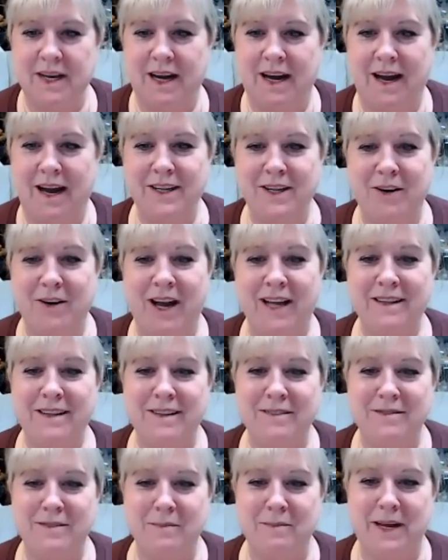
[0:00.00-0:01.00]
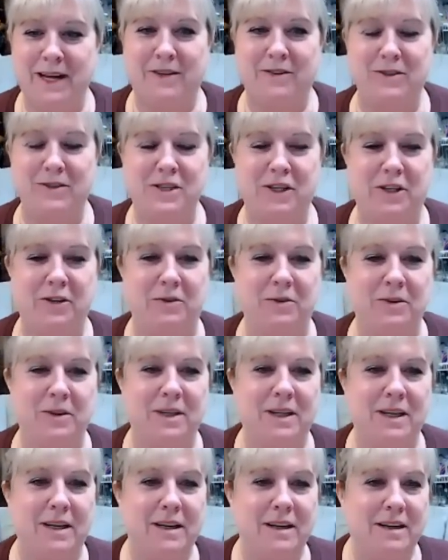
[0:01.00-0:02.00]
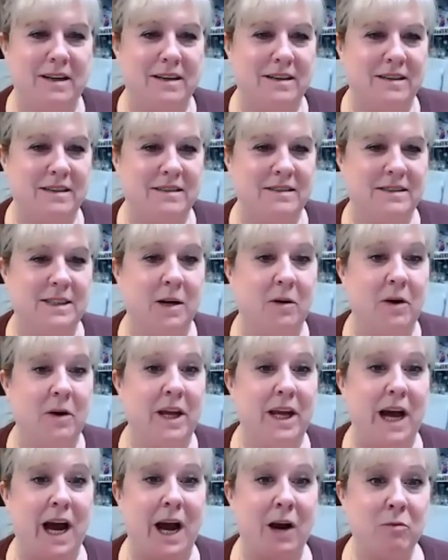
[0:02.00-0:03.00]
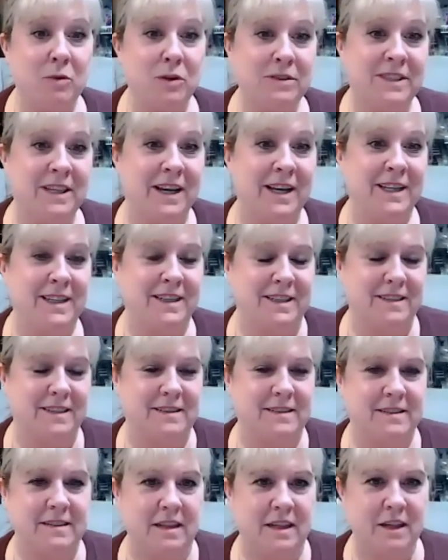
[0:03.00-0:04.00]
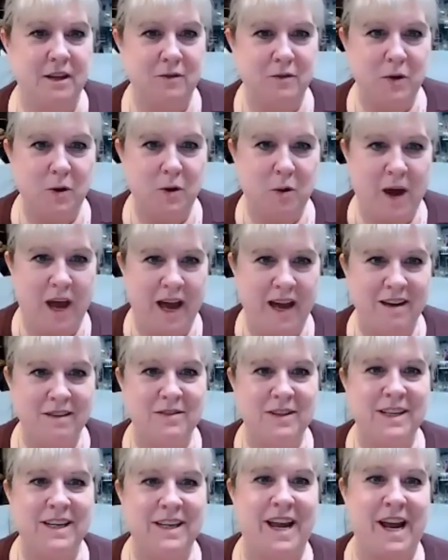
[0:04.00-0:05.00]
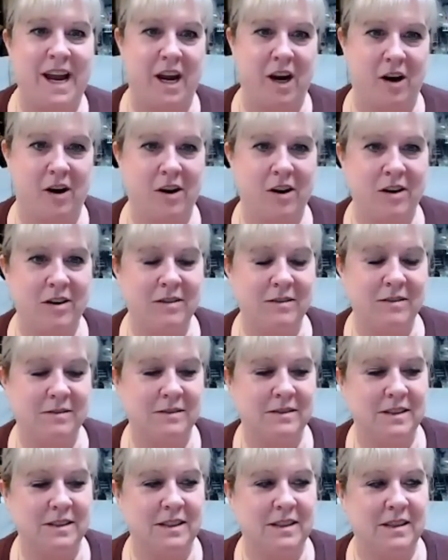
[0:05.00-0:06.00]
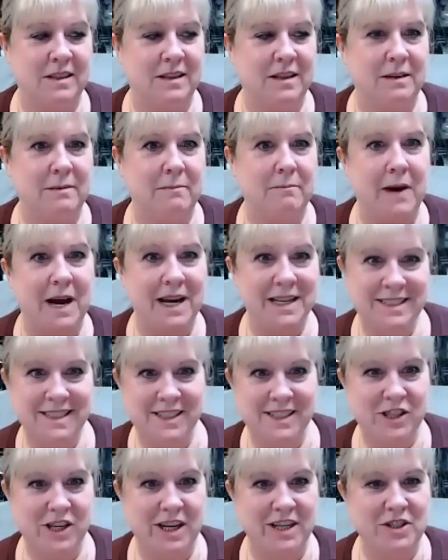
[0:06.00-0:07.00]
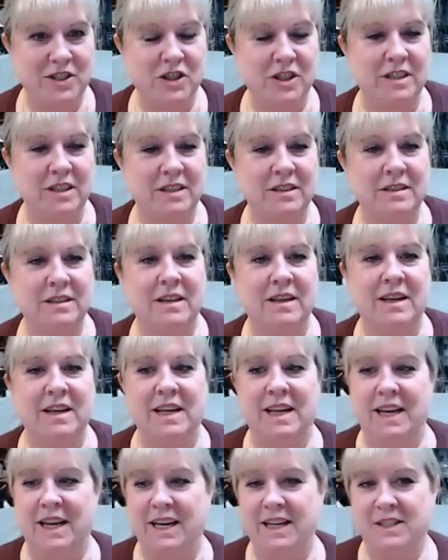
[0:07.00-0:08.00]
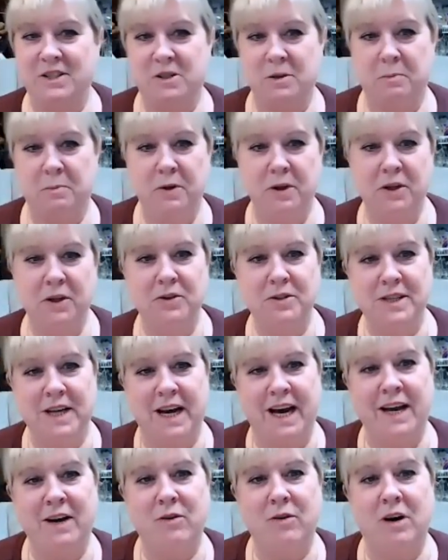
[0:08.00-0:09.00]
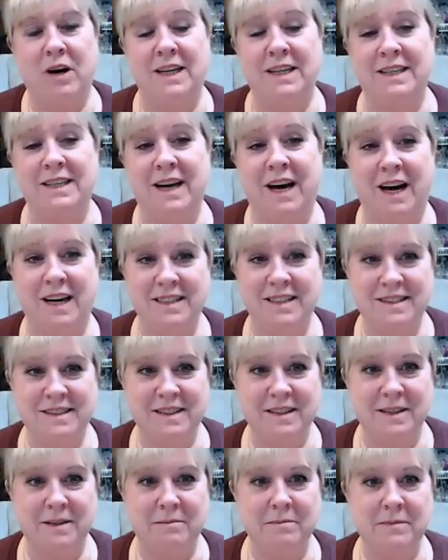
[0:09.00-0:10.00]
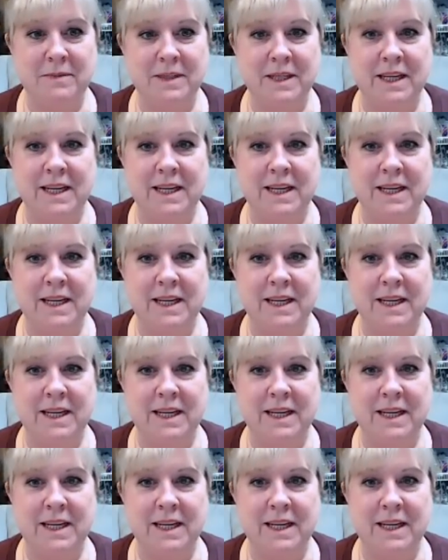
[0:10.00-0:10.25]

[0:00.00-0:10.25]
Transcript: I know I love the Maker too. So I will tell you this. If you have an Air, my suggestion is to put your dial on custom,